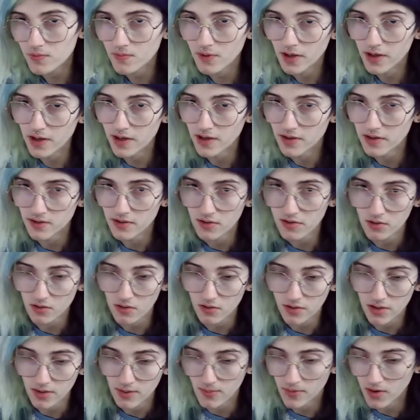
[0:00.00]
and you'll
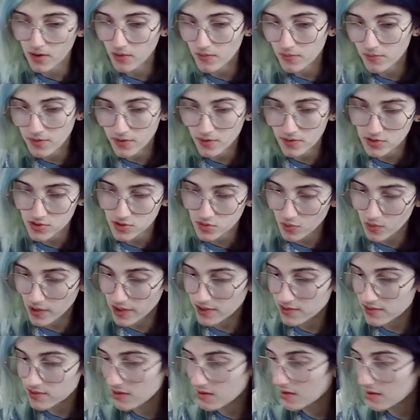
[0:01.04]
clean them all. no sweat
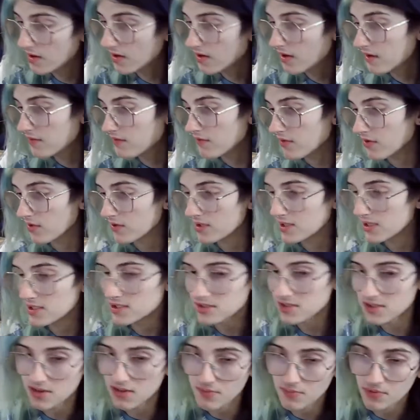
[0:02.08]
very
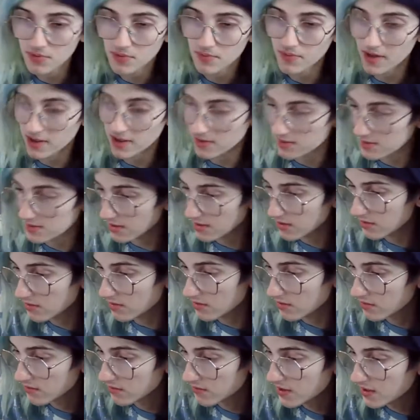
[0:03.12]
easy to put back
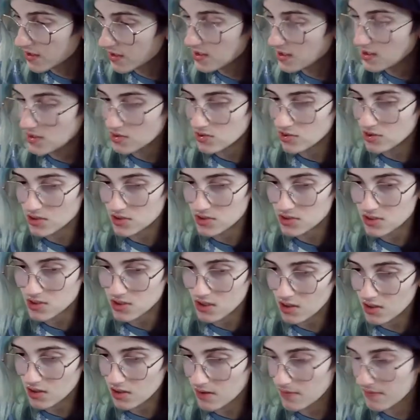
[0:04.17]
together just
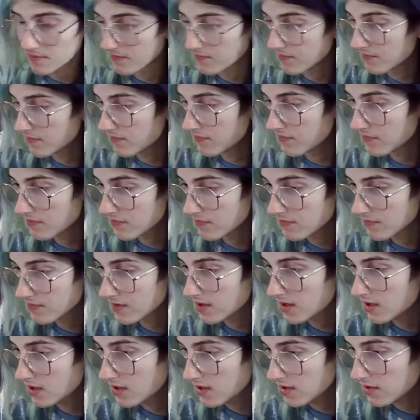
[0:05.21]
uh,
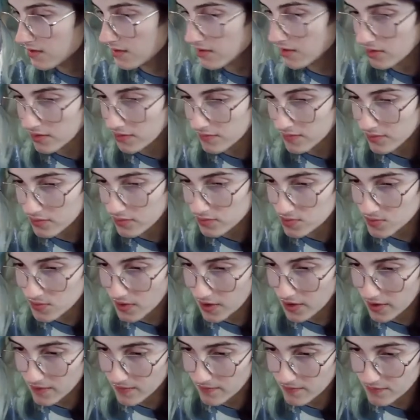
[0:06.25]
they all have their own
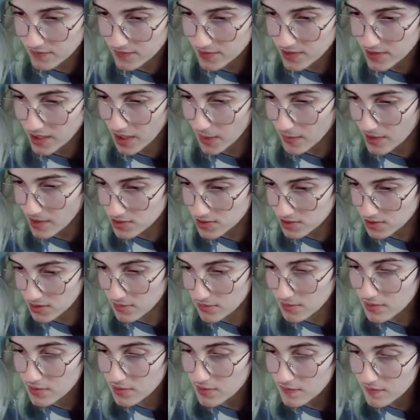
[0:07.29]
spot can't mess it up
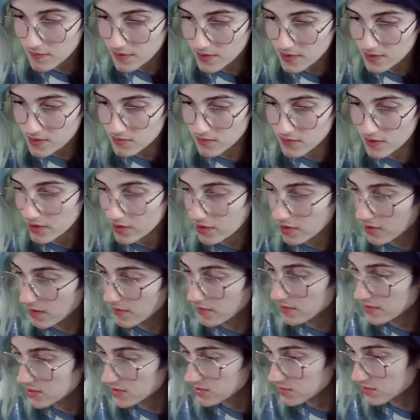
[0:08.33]
it's very
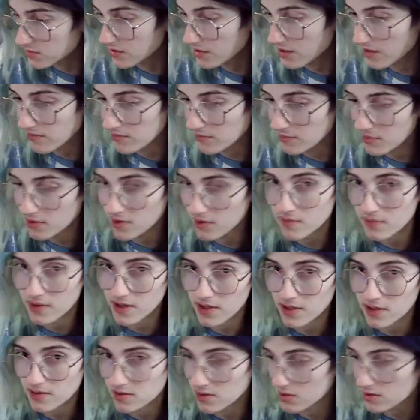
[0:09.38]
obvious when you haven't put it
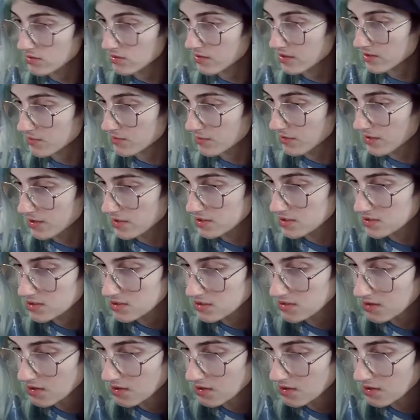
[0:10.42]
back in the correct place